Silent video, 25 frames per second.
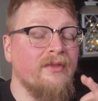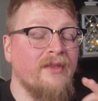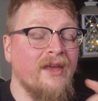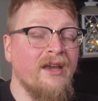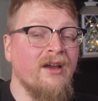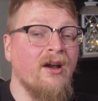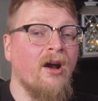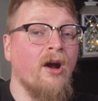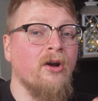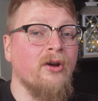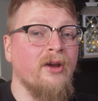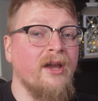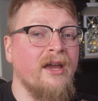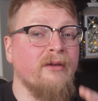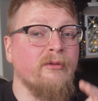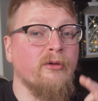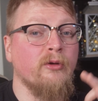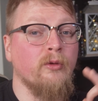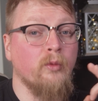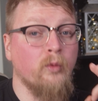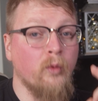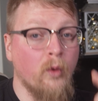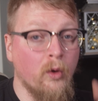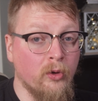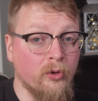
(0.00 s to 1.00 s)
They are a
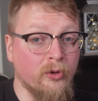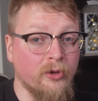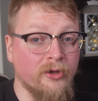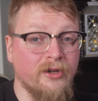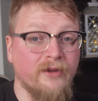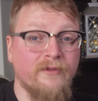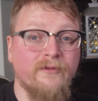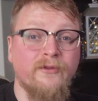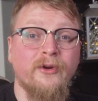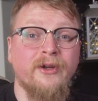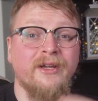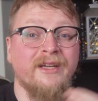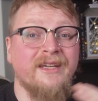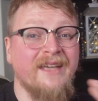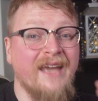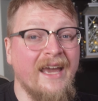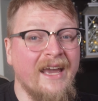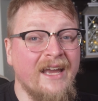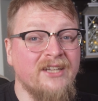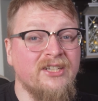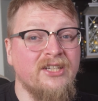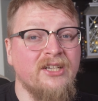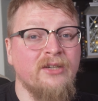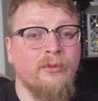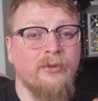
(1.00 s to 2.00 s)
reward for
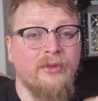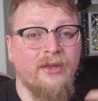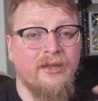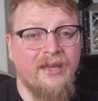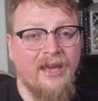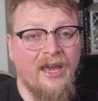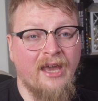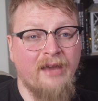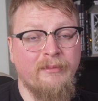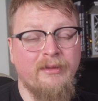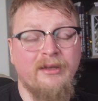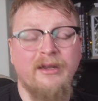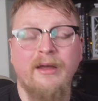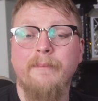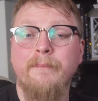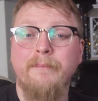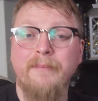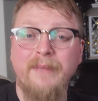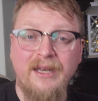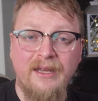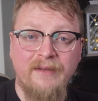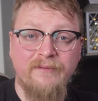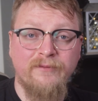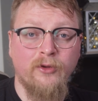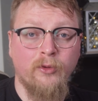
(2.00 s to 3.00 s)
engaging with the game in a
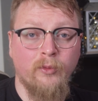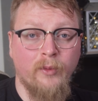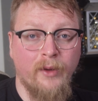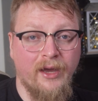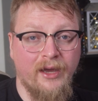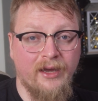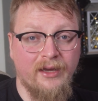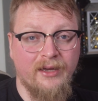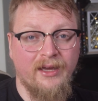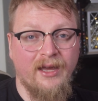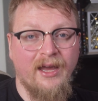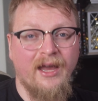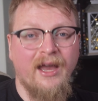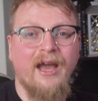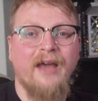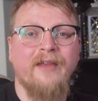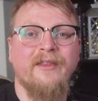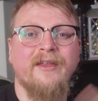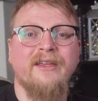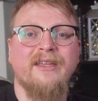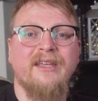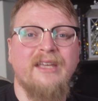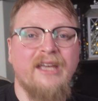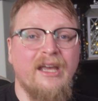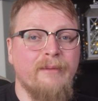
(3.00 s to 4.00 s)
meaningful way,
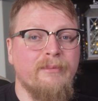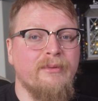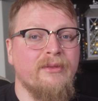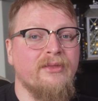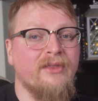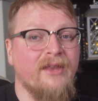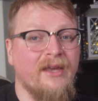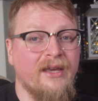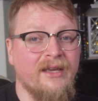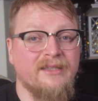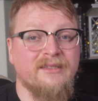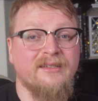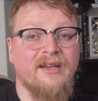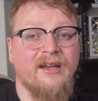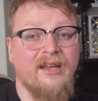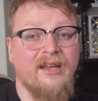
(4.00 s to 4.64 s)
and they keep things